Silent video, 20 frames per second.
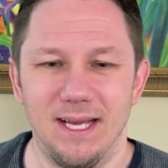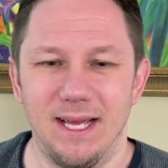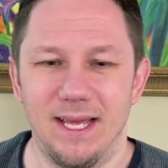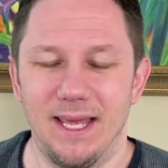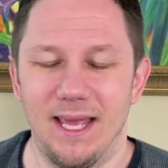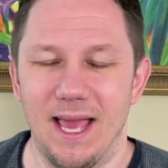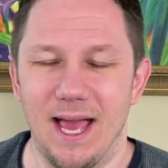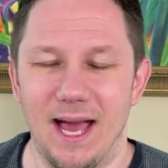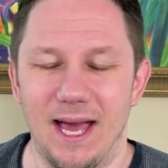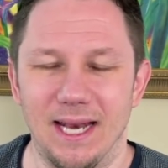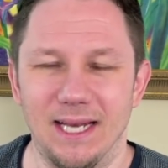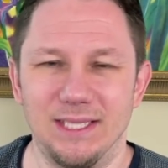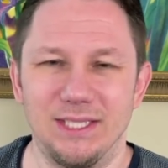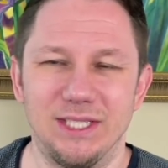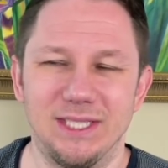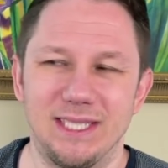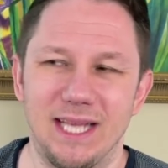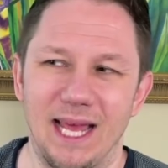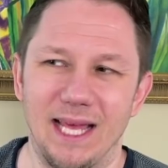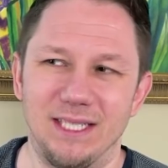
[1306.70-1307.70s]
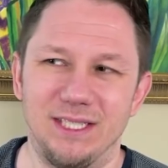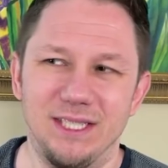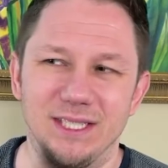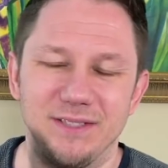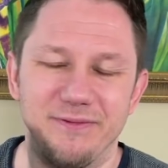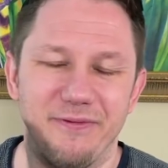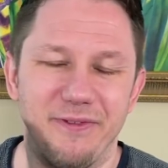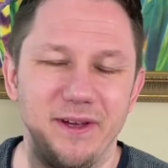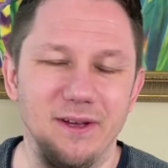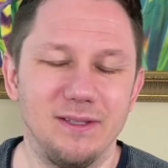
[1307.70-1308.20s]
yeah, and it's just it
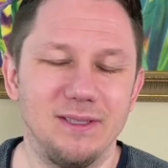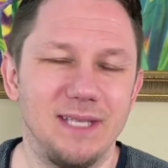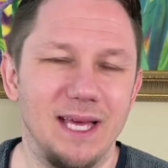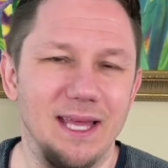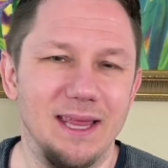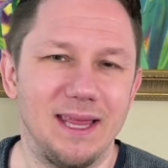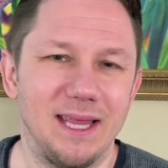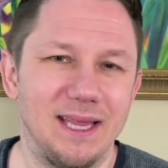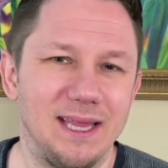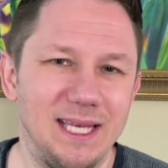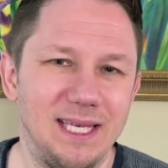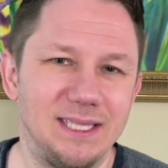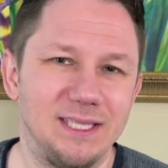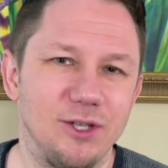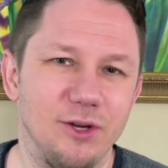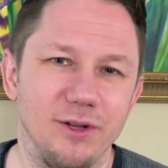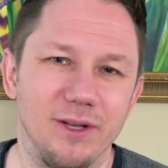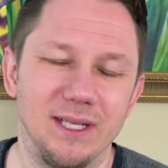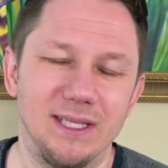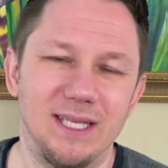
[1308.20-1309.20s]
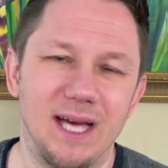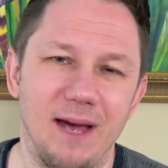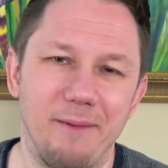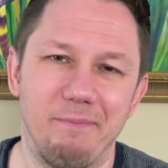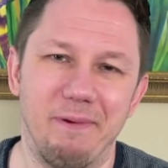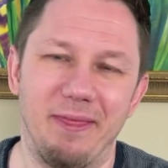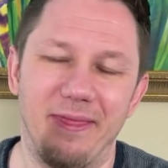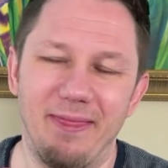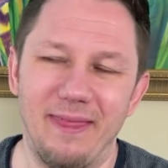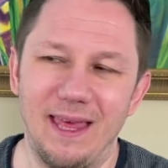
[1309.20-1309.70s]
just feels like that these are the type
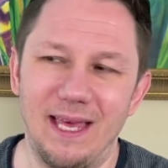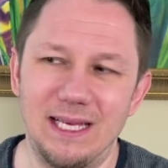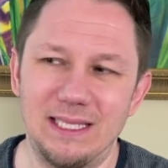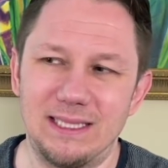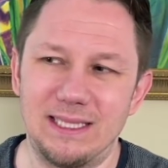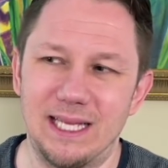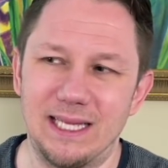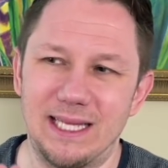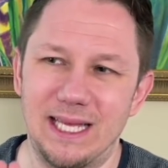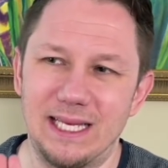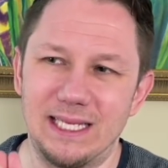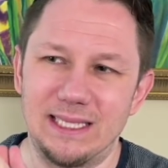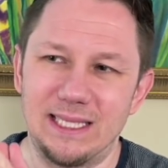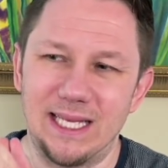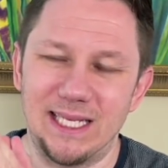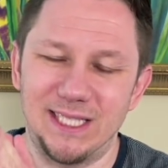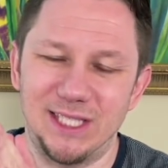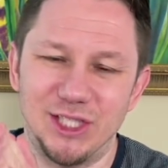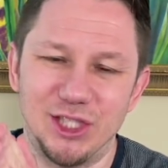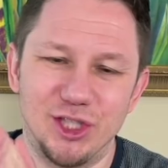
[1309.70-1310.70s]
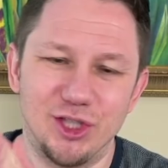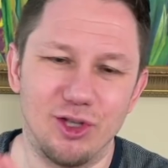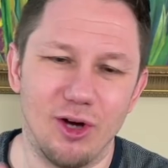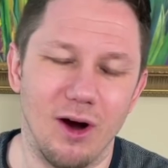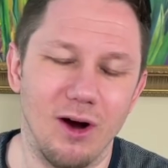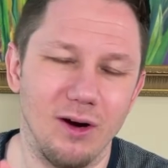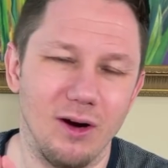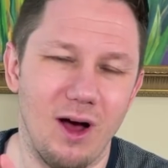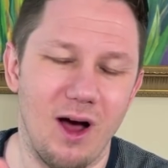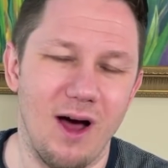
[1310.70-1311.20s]
of things that they they
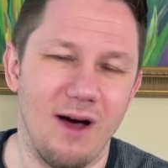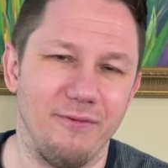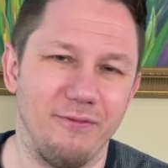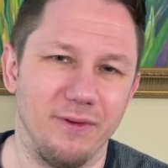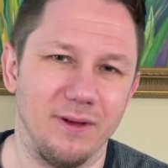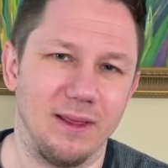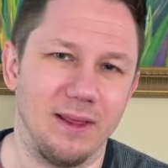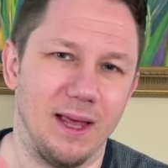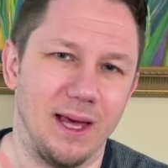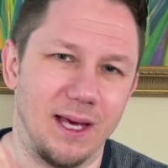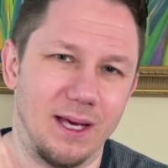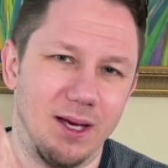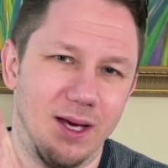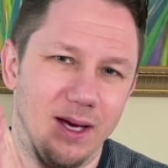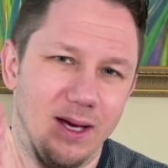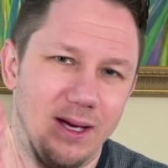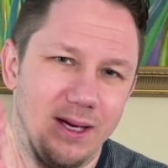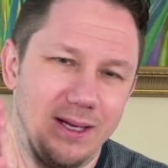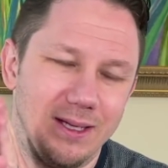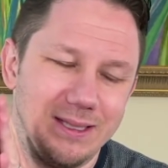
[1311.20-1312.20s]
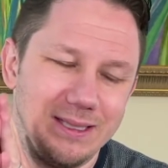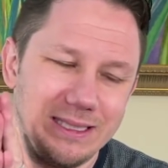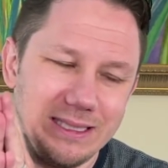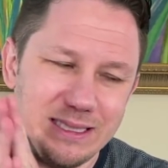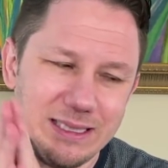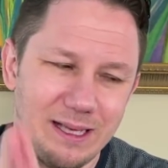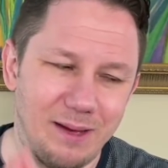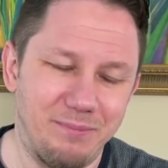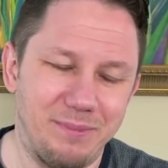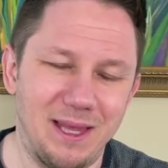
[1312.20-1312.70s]
start off with like
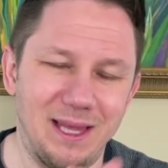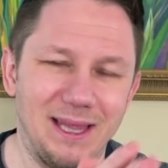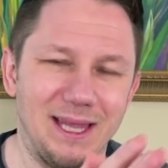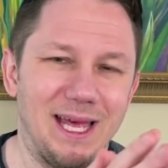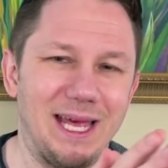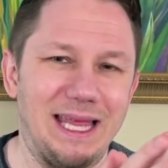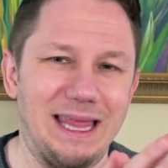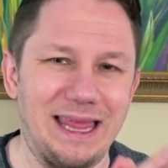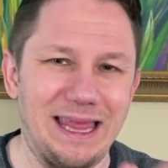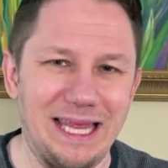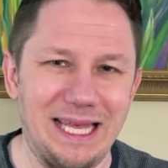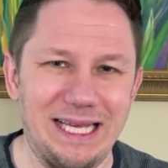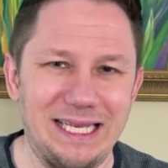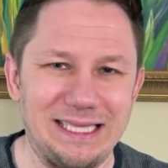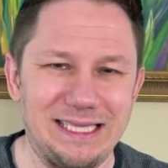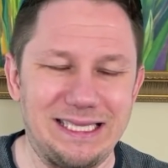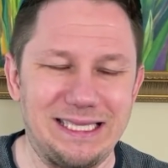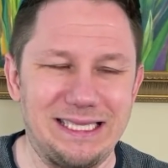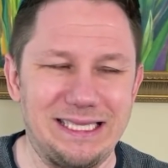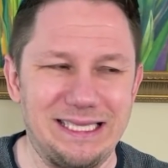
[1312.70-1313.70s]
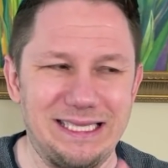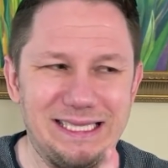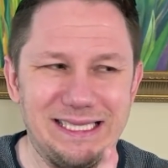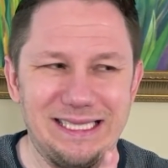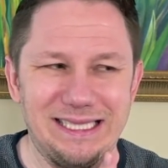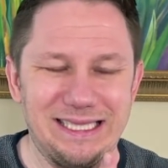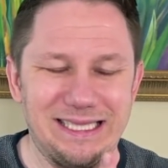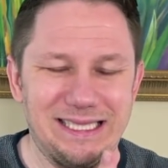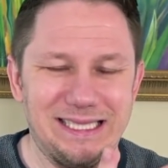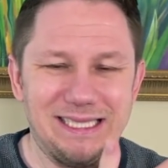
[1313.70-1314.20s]
something like this,
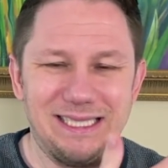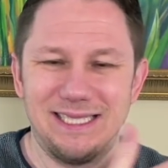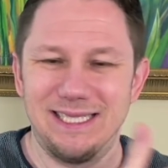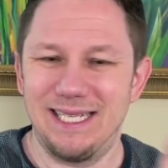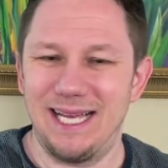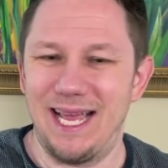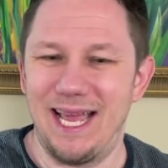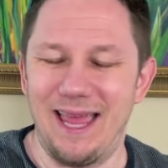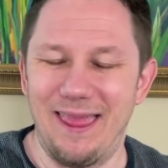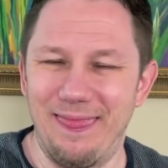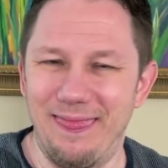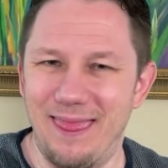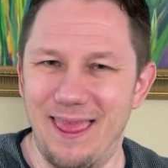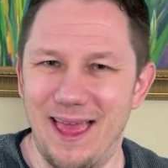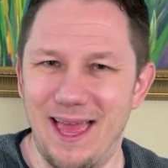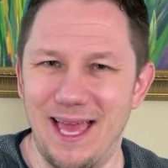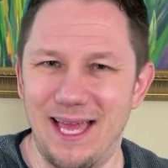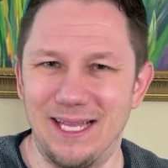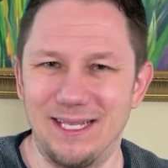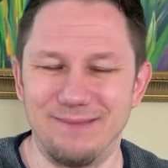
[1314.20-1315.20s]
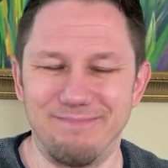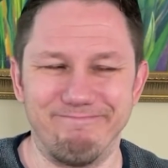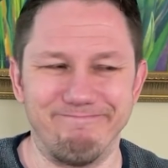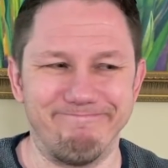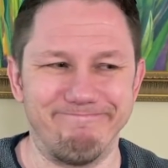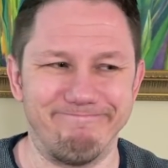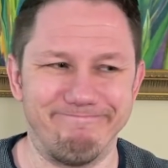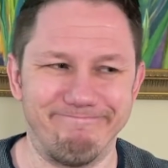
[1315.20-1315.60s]
and then